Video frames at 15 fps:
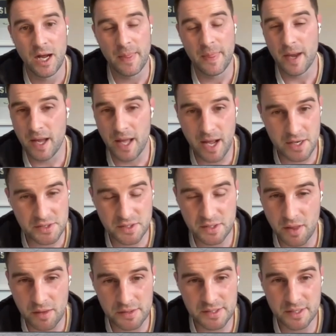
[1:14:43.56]
And then I actually,
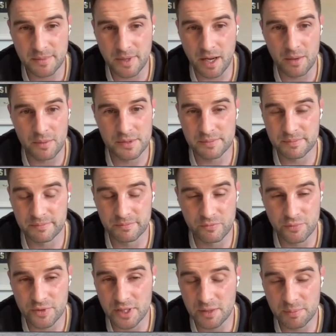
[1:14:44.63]
the other team that I was
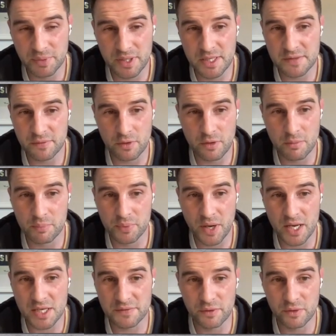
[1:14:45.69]
really pleased for and
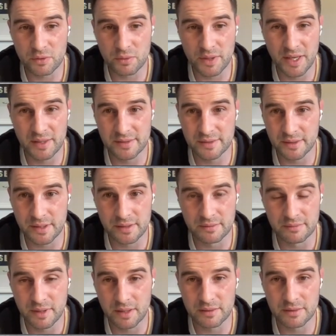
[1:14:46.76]
impressed for were Italy
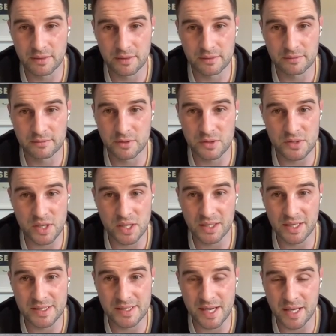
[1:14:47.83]
under Gonzalo
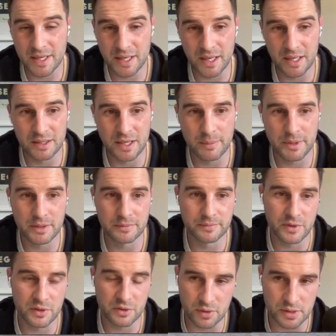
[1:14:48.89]
Quesada. I mean,
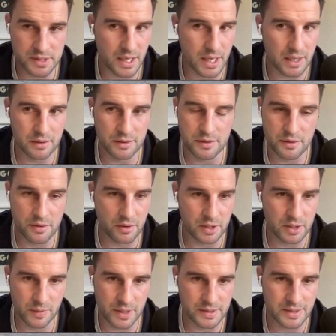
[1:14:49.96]
they're going to Ireland, they're not
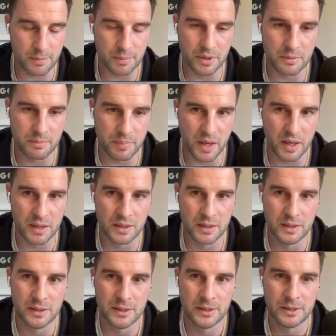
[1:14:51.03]
going to win in Dublin, but
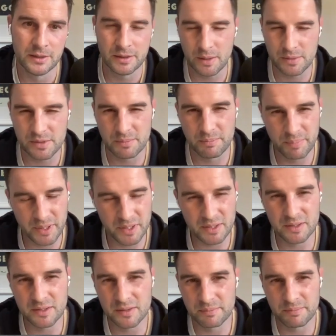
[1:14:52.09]
that was a
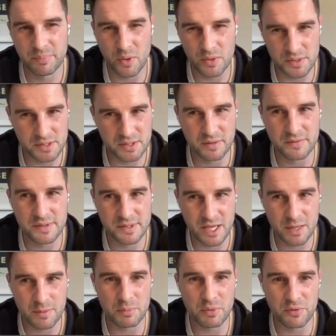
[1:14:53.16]
big positive
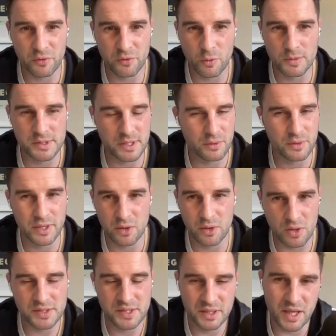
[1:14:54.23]
statement performance. I know they
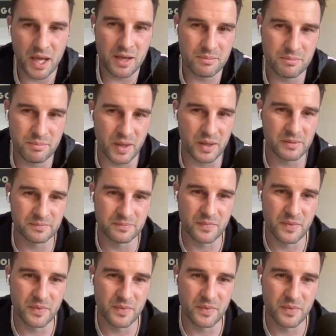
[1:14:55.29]
lost the game, but